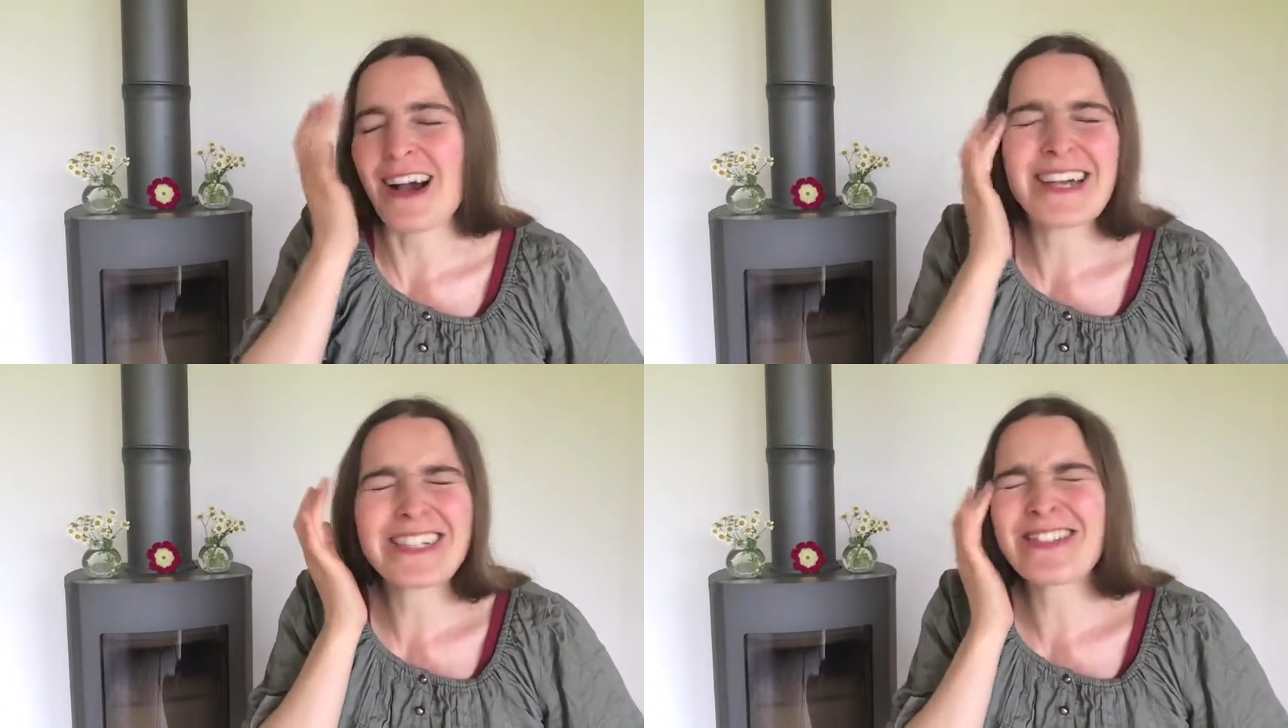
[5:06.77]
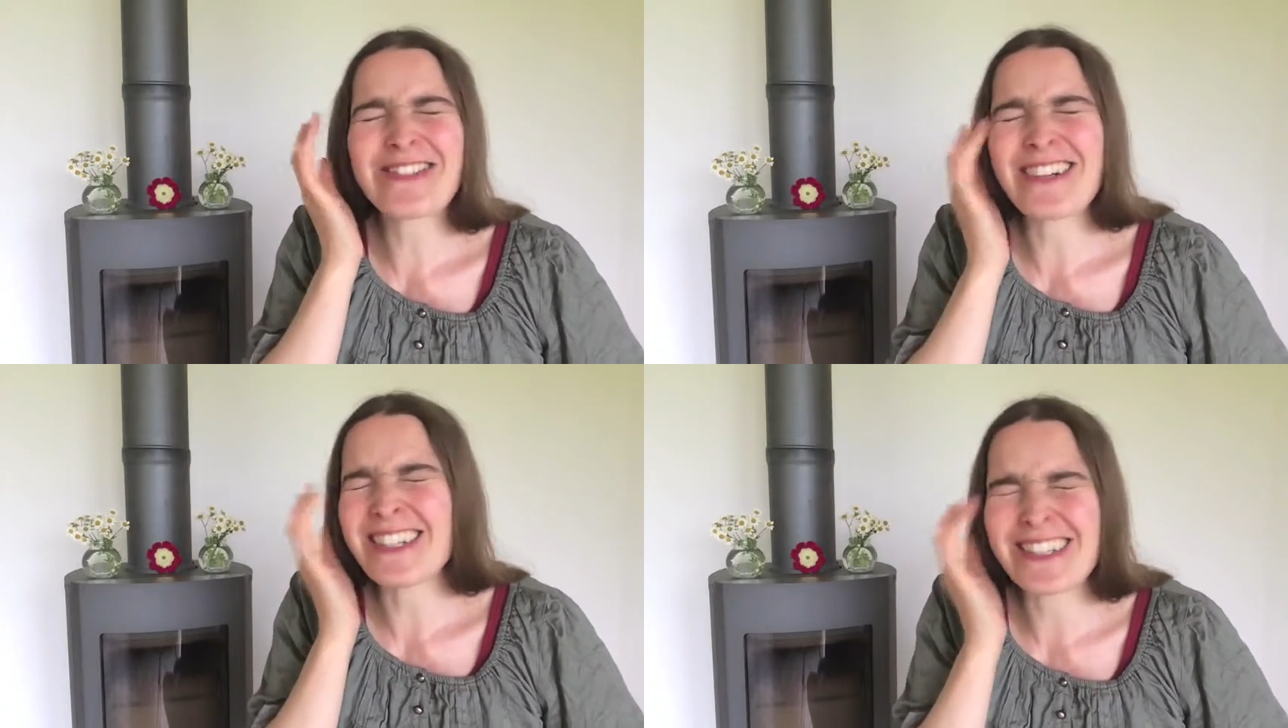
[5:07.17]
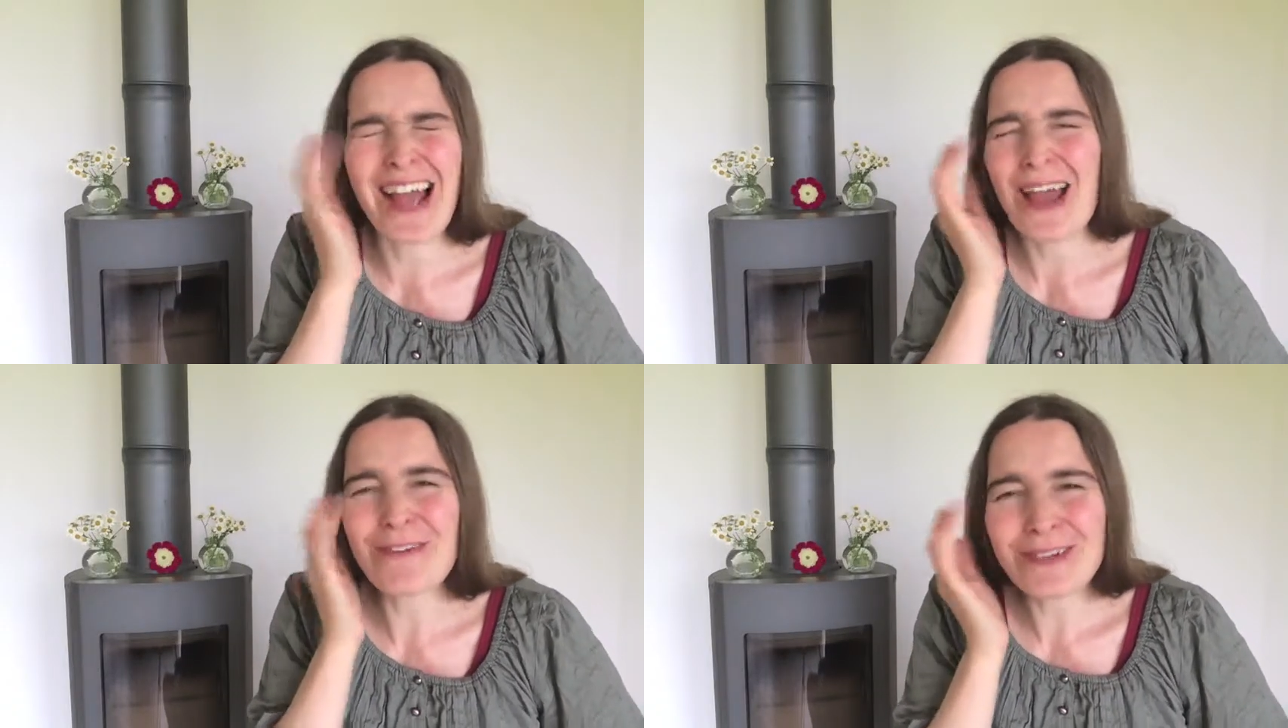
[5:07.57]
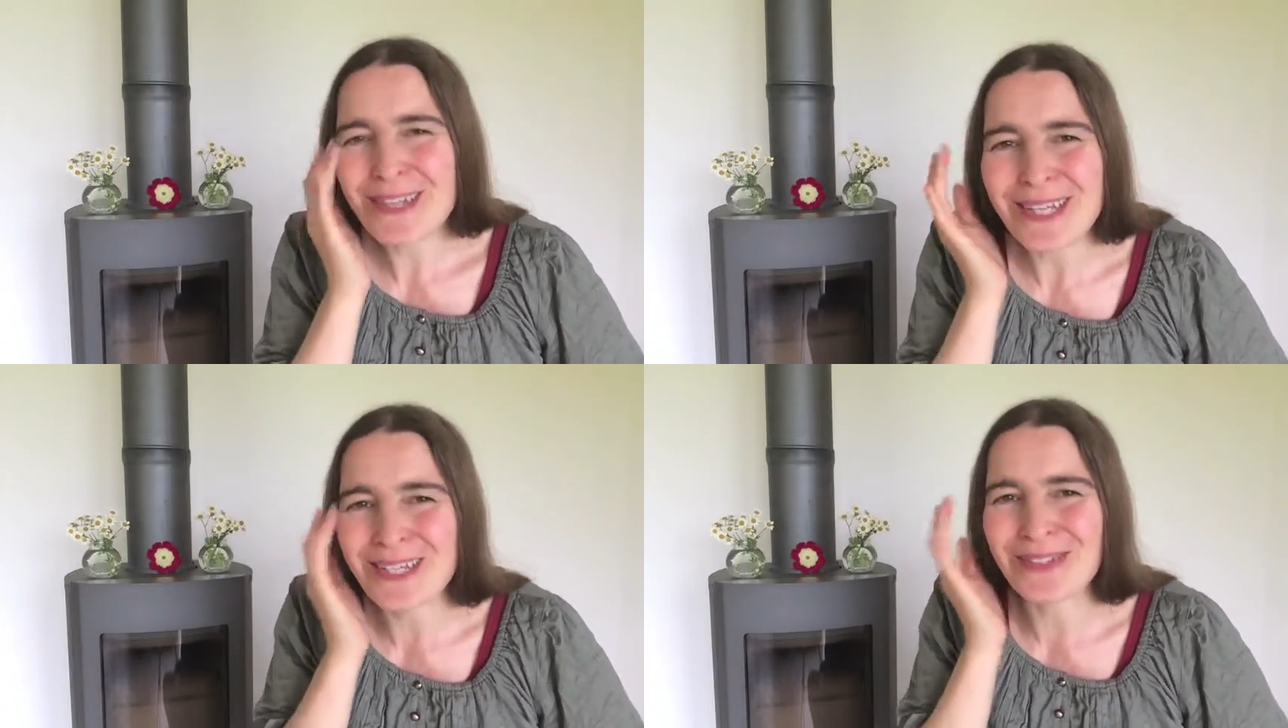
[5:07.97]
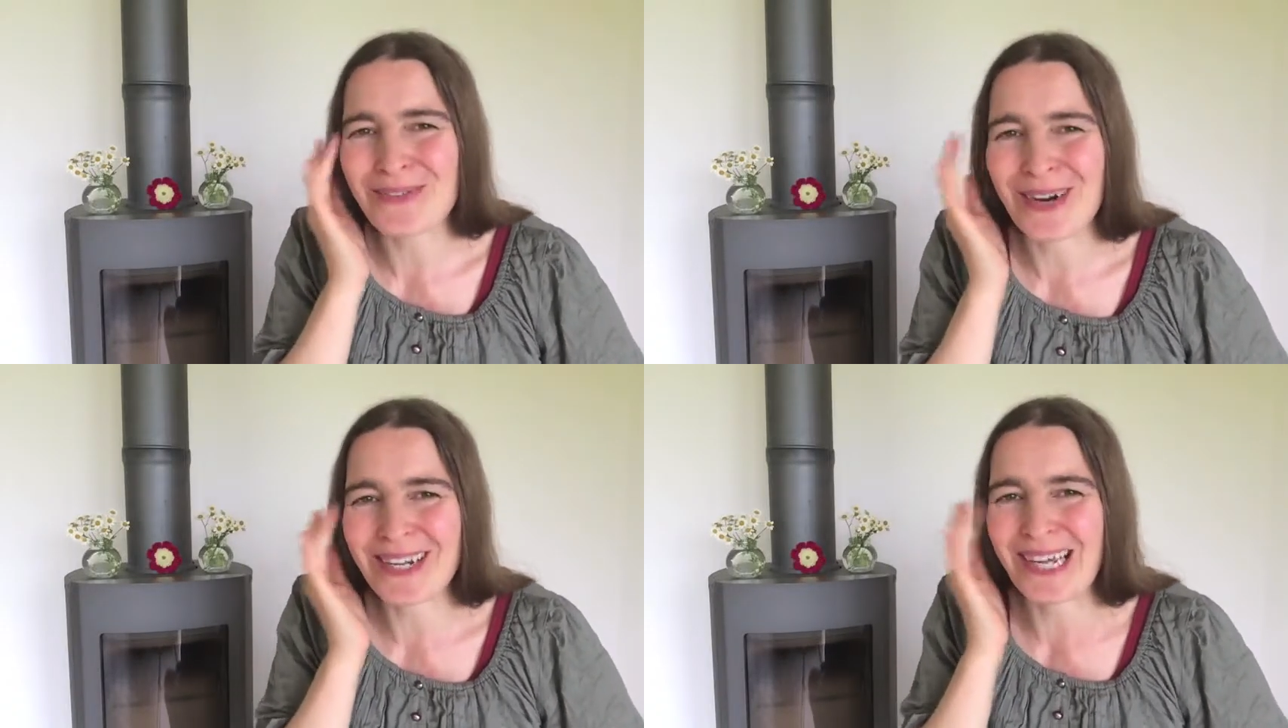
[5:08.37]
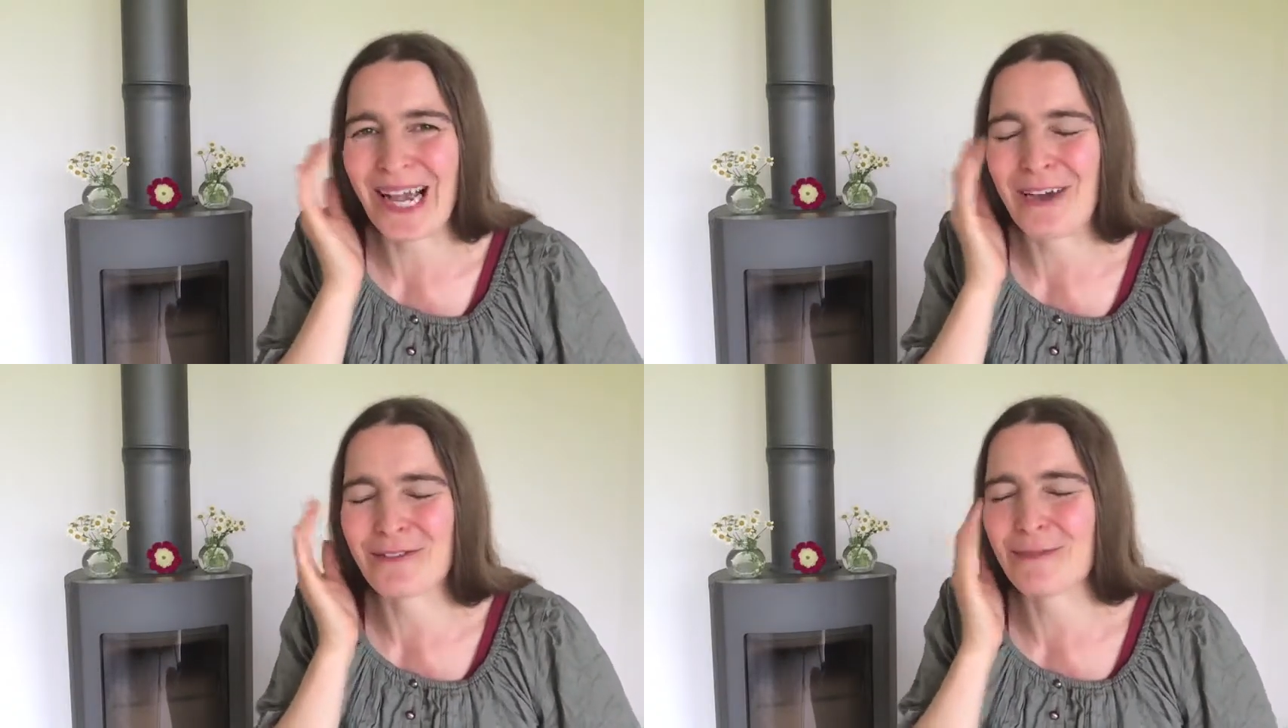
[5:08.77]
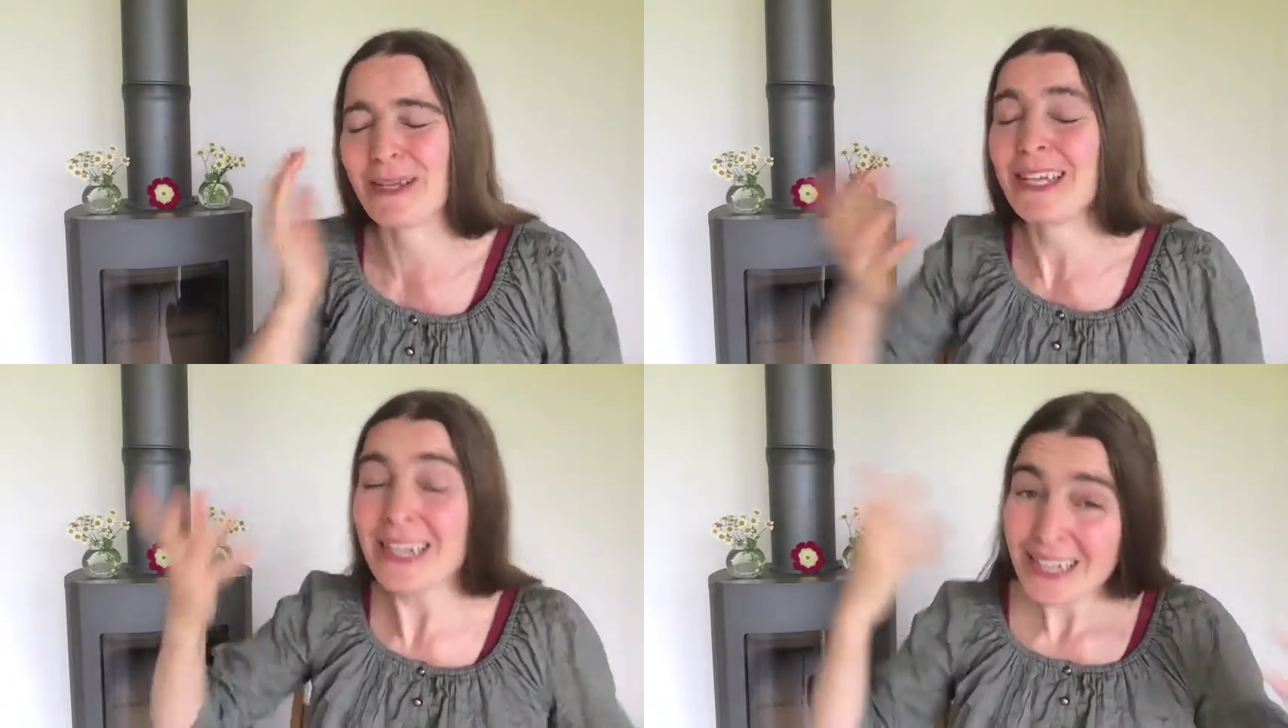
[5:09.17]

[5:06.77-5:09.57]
I trust everything is working out for me.